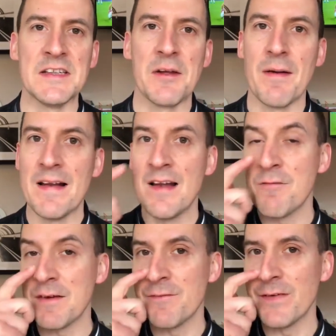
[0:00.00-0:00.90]
So a
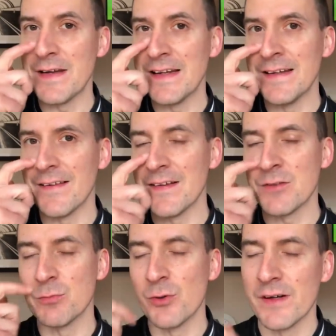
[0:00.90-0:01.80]
lovely feeling this
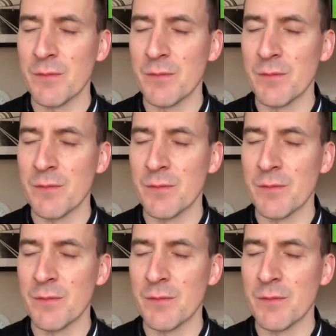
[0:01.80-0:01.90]
morning.